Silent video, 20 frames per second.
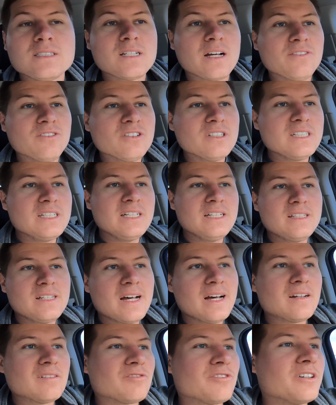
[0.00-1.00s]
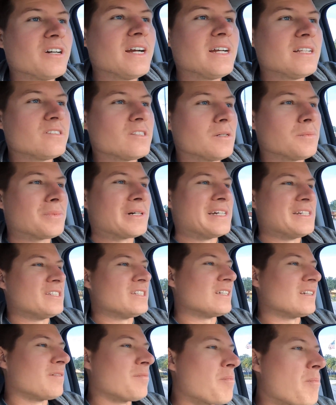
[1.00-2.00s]
Definitely need that for heads up
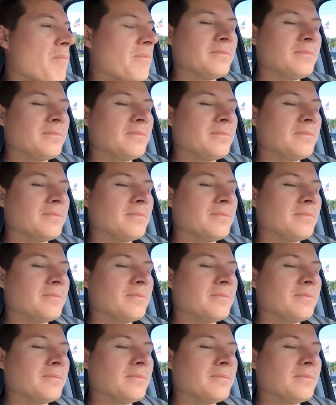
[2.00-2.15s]
racing.